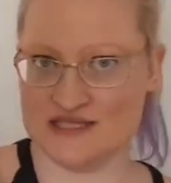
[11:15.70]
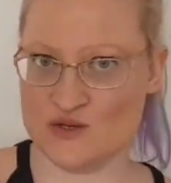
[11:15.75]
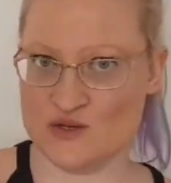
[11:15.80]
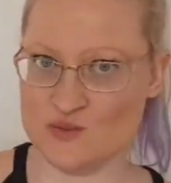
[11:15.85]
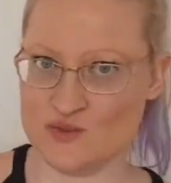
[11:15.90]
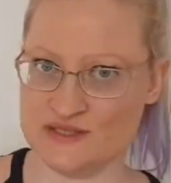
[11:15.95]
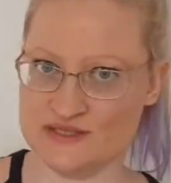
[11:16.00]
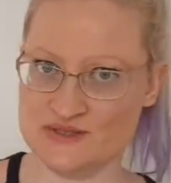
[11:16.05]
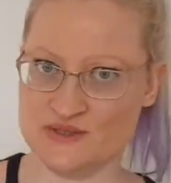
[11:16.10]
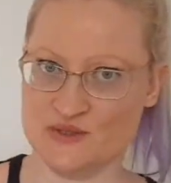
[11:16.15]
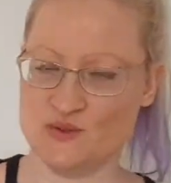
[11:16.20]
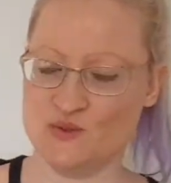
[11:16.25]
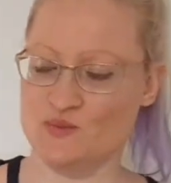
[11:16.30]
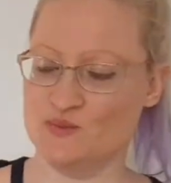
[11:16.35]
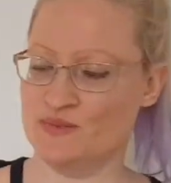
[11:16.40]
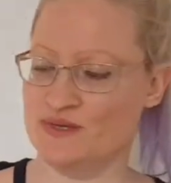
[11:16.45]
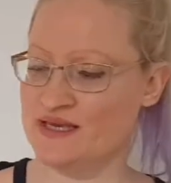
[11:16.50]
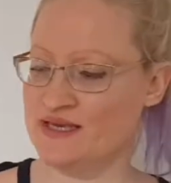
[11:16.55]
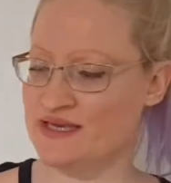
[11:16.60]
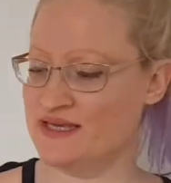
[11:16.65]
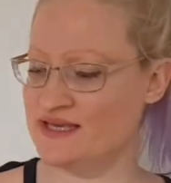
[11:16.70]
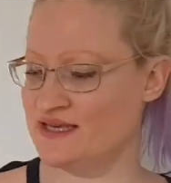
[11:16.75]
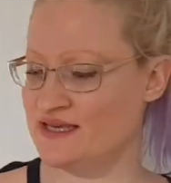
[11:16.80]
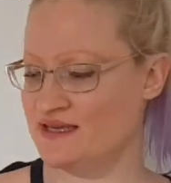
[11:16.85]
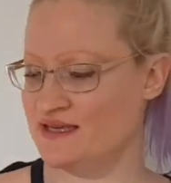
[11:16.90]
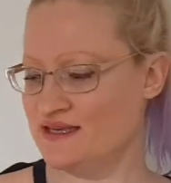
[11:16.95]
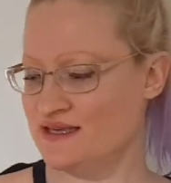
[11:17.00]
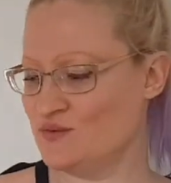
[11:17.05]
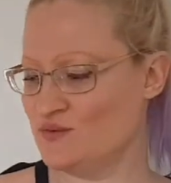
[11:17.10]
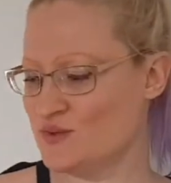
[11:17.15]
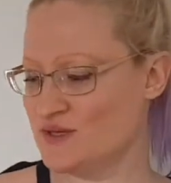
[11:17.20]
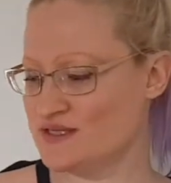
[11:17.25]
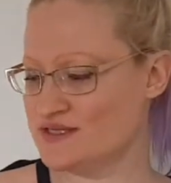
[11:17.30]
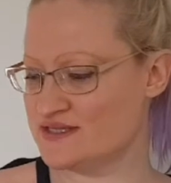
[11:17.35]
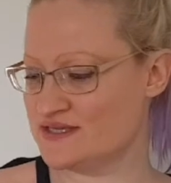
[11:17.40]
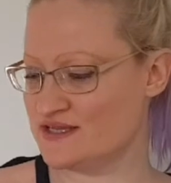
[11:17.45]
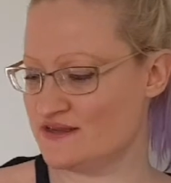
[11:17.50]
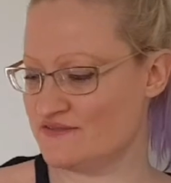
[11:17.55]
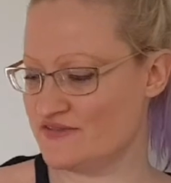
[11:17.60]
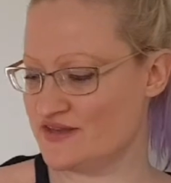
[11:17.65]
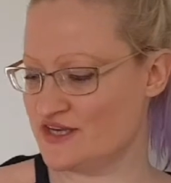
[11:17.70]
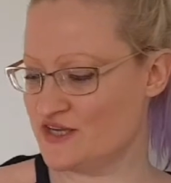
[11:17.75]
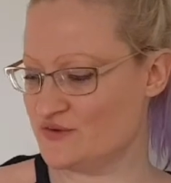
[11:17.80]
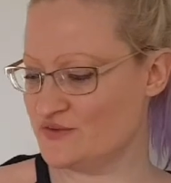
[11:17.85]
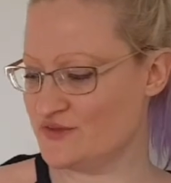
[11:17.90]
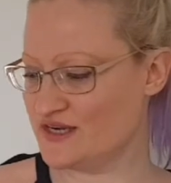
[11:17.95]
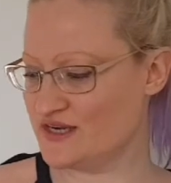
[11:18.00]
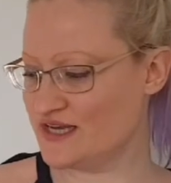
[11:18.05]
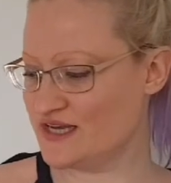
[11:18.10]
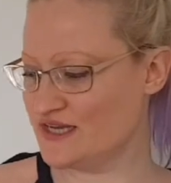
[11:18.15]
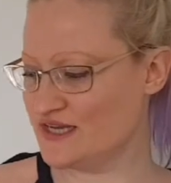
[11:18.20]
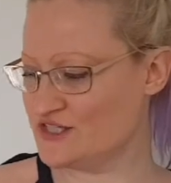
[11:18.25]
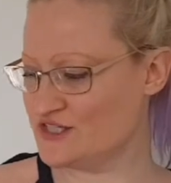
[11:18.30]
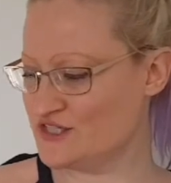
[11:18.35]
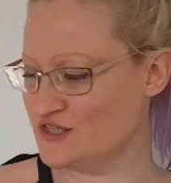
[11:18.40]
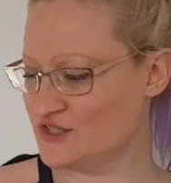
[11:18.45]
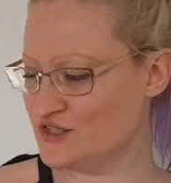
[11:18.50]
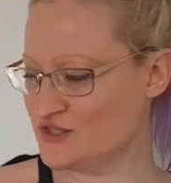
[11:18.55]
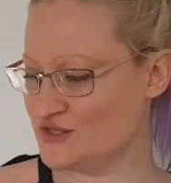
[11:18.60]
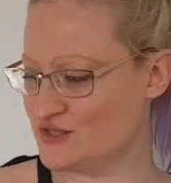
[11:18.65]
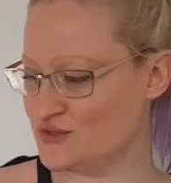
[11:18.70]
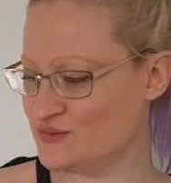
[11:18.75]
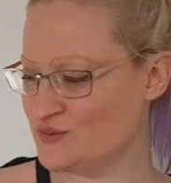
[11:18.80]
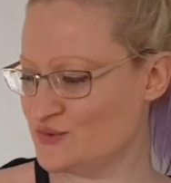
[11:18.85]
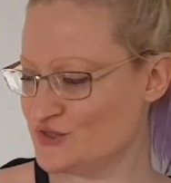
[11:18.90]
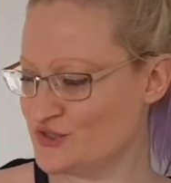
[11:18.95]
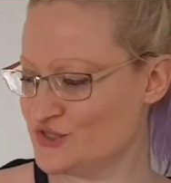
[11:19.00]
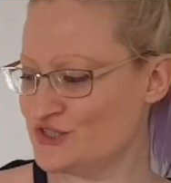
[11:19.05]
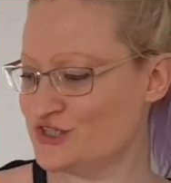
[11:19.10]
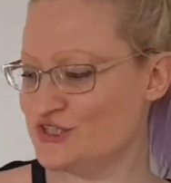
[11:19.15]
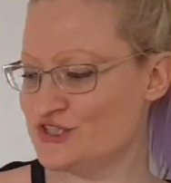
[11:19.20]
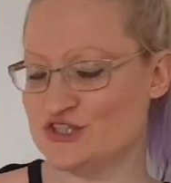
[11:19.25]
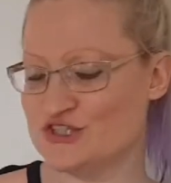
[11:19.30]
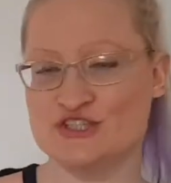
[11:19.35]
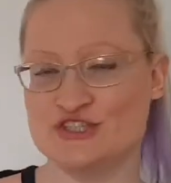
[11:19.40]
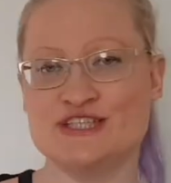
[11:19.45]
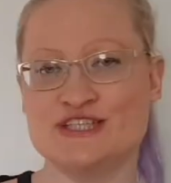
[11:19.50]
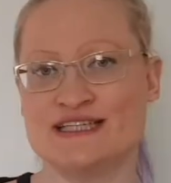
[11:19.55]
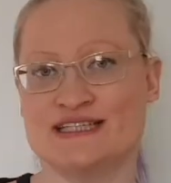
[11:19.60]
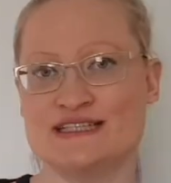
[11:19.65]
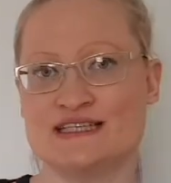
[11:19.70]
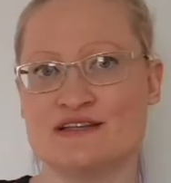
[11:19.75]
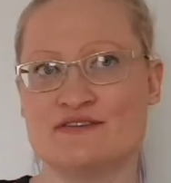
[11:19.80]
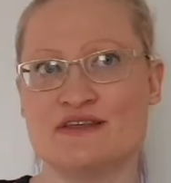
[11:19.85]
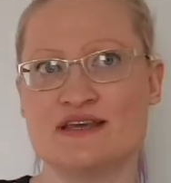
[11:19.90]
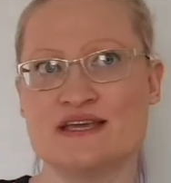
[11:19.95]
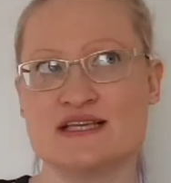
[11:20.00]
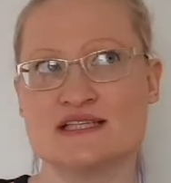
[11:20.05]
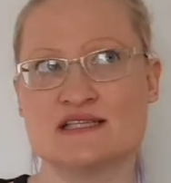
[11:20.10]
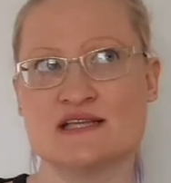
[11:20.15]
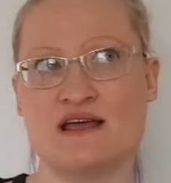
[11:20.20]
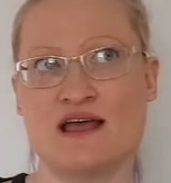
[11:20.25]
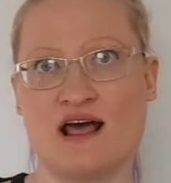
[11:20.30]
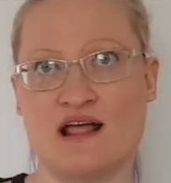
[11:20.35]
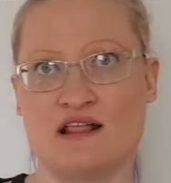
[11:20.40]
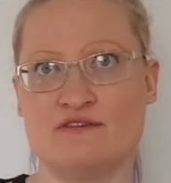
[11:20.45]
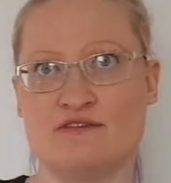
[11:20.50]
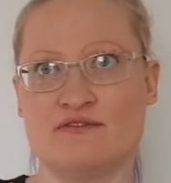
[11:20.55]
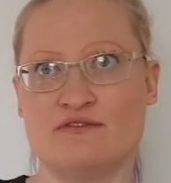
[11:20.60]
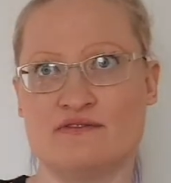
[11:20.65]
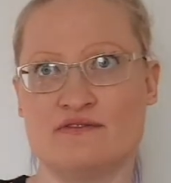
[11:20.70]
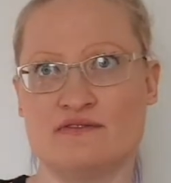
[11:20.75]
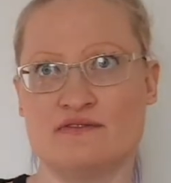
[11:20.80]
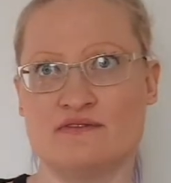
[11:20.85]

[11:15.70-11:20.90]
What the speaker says: Someone told me once in a video that it would look good in, I think it's the e.l.f.